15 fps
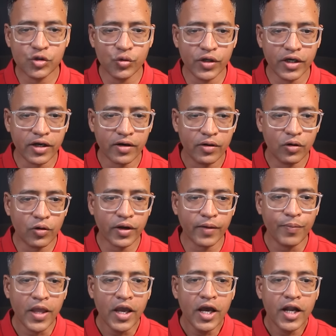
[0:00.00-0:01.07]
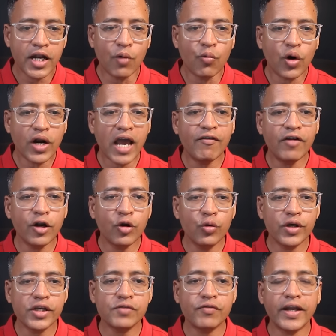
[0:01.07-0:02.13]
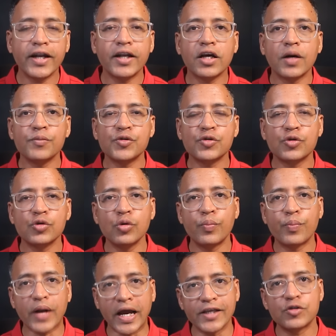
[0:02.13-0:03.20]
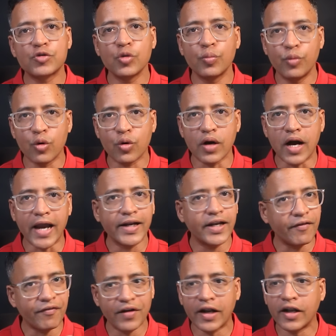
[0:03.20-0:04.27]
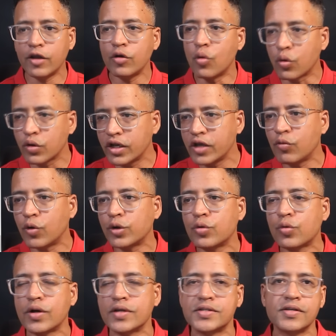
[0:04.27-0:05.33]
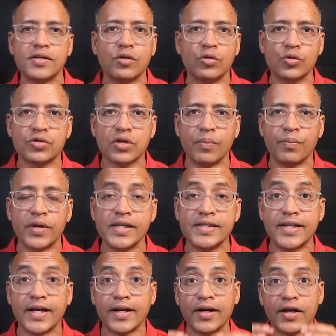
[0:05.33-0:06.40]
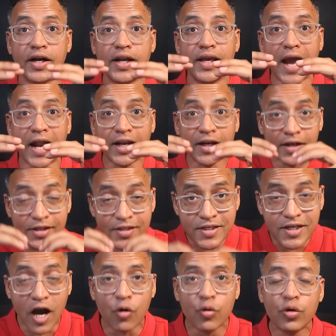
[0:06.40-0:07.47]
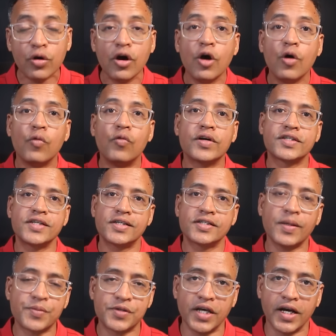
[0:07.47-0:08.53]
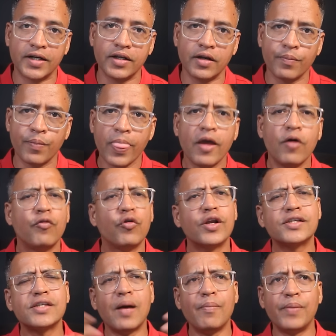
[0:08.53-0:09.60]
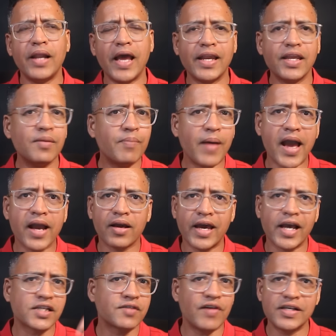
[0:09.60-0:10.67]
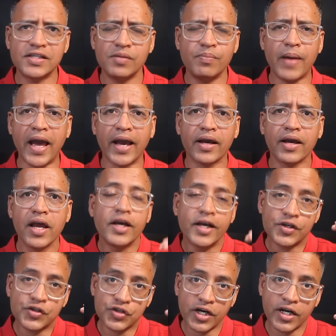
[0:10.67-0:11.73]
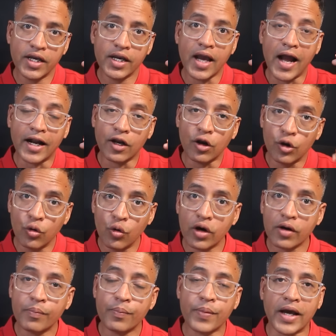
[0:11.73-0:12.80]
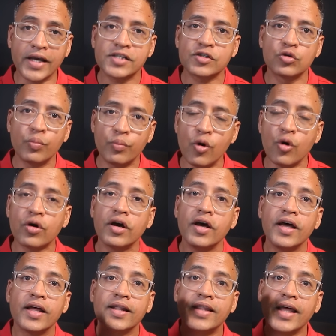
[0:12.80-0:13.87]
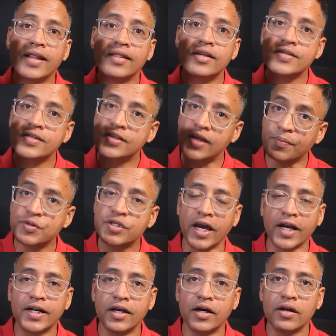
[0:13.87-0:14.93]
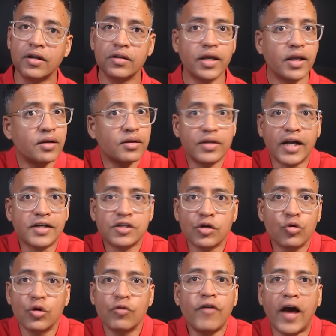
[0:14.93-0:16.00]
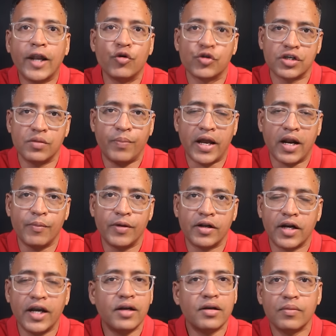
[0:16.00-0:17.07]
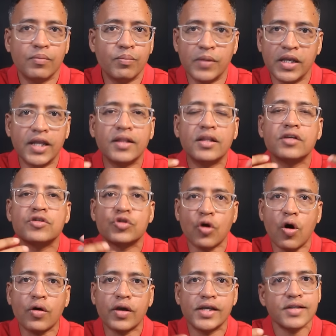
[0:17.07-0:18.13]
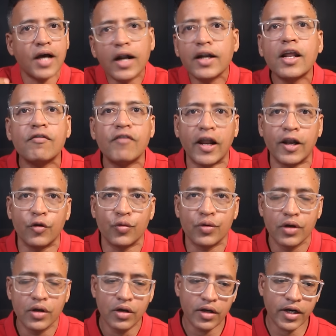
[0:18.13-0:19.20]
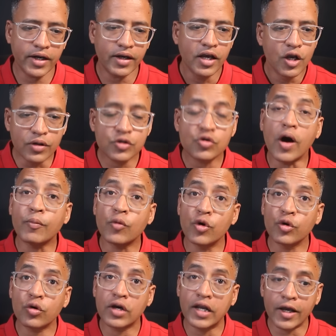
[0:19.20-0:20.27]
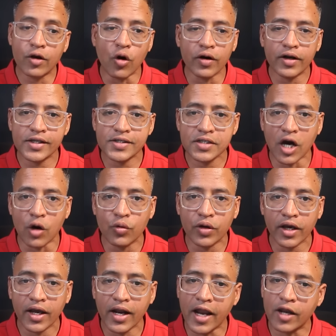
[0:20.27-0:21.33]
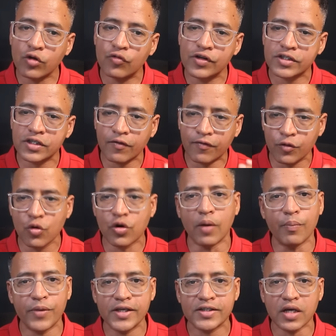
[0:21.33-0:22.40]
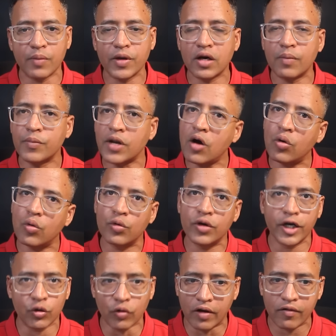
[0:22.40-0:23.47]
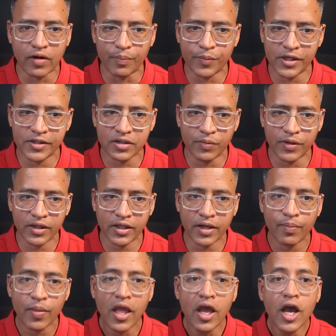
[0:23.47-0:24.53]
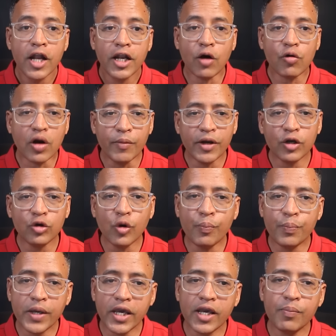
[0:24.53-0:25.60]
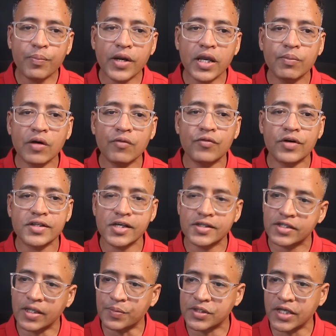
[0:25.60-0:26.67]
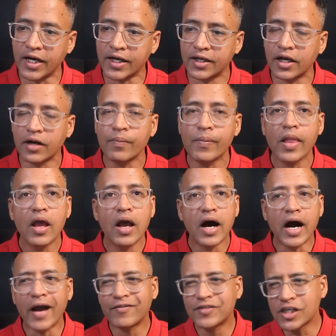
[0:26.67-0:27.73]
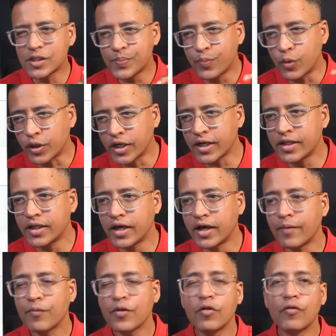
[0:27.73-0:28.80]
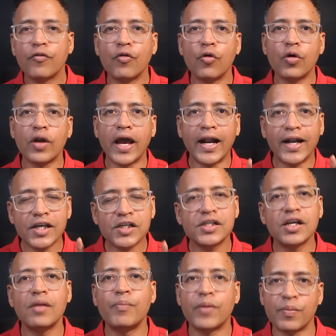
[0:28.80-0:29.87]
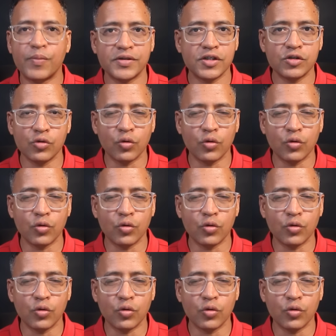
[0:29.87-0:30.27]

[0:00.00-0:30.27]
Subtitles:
two here. Okay, now what I will do is when it comes to price to book, I definitely only want to consider those companies that are trading at a discount versus subsector. For example, any bank, XYZ bank, is trading at a lower price to book than the subsector, then that's a good valuation parameter, right? Meaning the stock is undervalued. Right? So I'm going to click on discount here and you will see few companies coming up now, only 12 companies coming there. Now coming to P premium versus subsector, I've just put it there for additional purposes